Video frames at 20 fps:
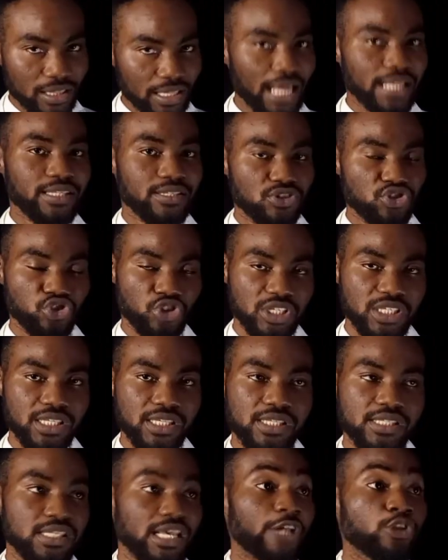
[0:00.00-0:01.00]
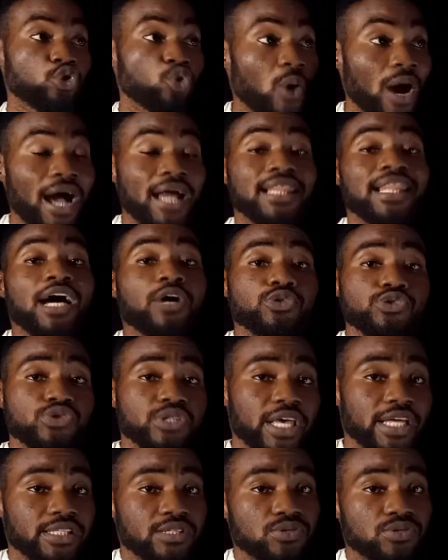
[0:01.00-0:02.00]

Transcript: That is just easy, and you are allowed to